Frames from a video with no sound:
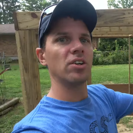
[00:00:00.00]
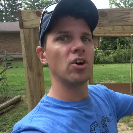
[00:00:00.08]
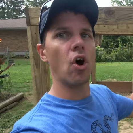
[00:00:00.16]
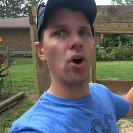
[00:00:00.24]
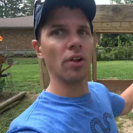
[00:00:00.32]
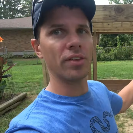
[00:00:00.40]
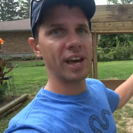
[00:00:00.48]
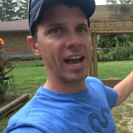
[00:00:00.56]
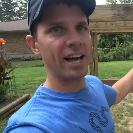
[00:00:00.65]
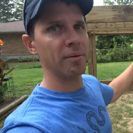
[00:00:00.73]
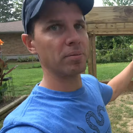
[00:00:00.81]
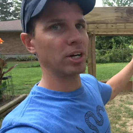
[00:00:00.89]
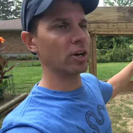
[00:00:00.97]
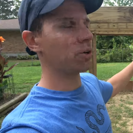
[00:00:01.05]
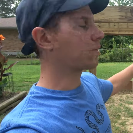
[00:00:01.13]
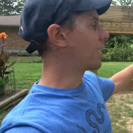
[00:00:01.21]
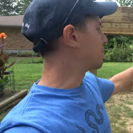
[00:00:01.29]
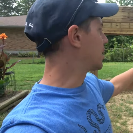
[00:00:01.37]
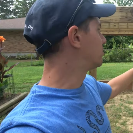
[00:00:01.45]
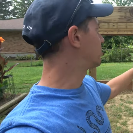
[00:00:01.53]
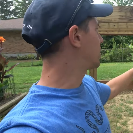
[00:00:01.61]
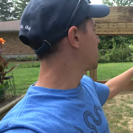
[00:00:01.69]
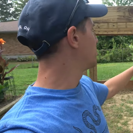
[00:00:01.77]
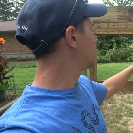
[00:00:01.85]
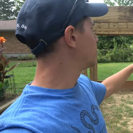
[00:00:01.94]
all of that. I'm gonna go grab my
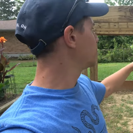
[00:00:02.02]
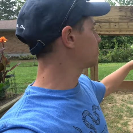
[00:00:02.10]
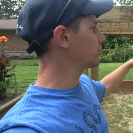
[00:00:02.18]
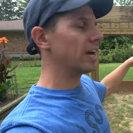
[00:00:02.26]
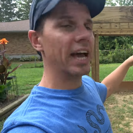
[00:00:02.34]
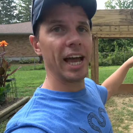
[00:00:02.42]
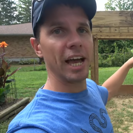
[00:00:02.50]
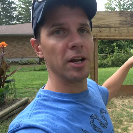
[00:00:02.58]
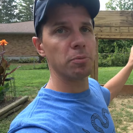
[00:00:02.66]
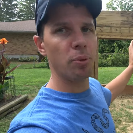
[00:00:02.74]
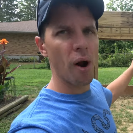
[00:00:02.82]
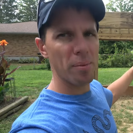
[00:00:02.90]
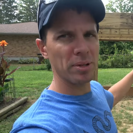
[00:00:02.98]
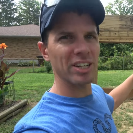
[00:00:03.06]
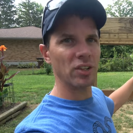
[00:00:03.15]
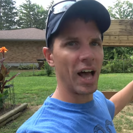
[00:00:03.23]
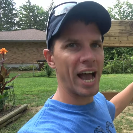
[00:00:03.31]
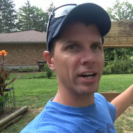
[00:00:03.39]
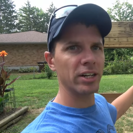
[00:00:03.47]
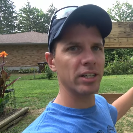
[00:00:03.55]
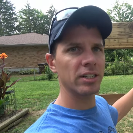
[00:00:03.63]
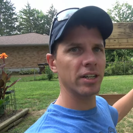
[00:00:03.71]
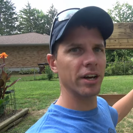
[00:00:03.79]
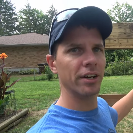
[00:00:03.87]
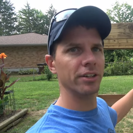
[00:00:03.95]
staples and probably a ladder
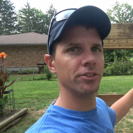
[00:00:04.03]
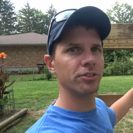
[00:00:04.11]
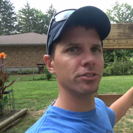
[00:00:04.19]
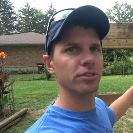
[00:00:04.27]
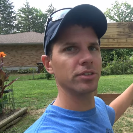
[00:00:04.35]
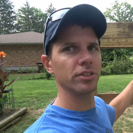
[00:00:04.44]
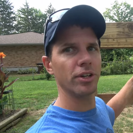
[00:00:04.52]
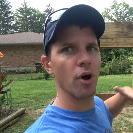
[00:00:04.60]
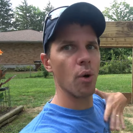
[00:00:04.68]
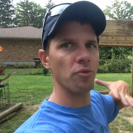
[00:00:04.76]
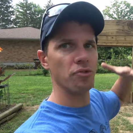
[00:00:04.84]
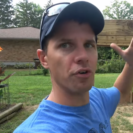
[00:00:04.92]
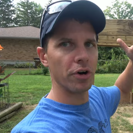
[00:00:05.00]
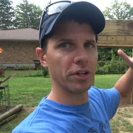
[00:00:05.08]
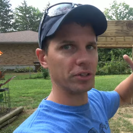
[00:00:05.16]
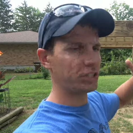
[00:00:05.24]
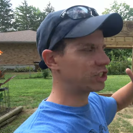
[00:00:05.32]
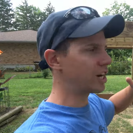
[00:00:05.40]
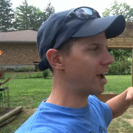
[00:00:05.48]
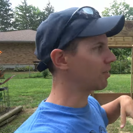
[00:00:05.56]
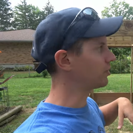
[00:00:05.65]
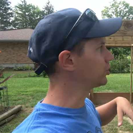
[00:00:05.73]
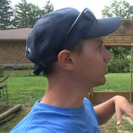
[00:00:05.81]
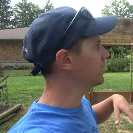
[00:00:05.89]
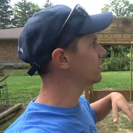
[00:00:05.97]
because, you know, vertically
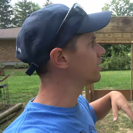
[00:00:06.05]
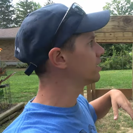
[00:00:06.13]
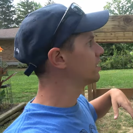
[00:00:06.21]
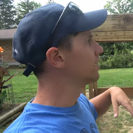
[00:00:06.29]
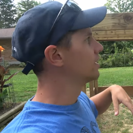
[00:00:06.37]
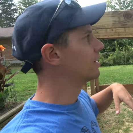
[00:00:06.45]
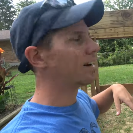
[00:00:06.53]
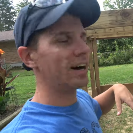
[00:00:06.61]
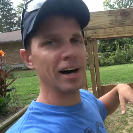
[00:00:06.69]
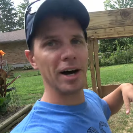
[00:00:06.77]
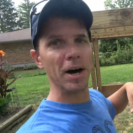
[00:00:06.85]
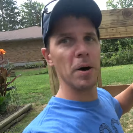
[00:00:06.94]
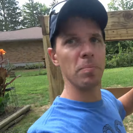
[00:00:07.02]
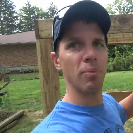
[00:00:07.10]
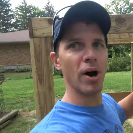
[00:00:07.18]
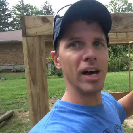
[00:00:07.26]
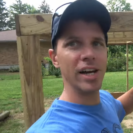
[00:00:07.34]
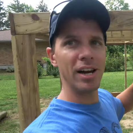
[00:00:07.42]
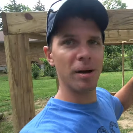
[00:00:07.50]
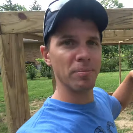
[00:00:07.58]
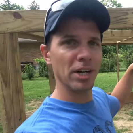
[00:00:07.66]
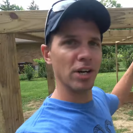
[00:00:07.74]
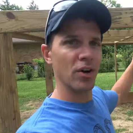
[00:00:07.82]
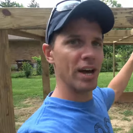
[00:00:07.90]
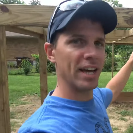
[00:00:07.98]
challenged here. But I'm
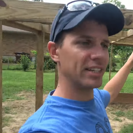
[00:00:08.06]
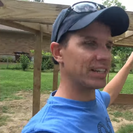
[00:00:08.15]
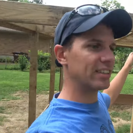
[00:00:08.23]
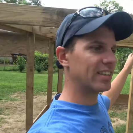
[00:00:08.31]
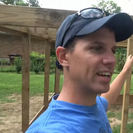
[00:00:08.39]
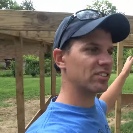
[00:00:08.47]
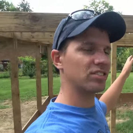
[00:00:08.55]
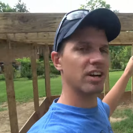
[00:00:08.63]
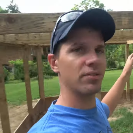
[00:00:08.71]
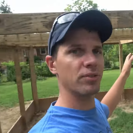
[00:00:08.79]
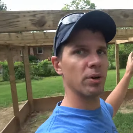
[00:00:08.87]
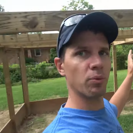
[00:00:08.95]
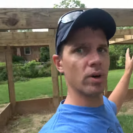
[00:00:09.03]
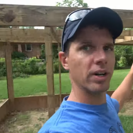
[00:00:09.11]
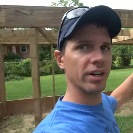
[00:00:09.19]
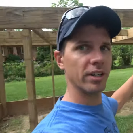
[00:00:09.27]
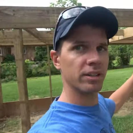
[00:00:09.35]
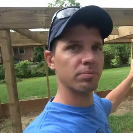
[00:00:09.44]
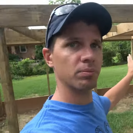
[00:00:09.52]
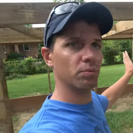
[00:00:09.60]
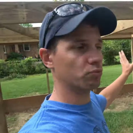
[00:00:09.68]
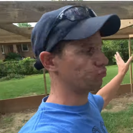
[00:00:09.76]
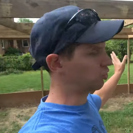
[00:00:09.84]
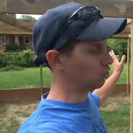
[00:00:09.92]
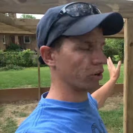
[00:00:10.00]
gonna go ahead and get that stuff and we're gonna
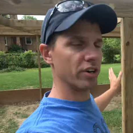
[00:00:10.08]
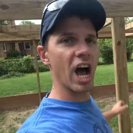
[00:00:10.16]
start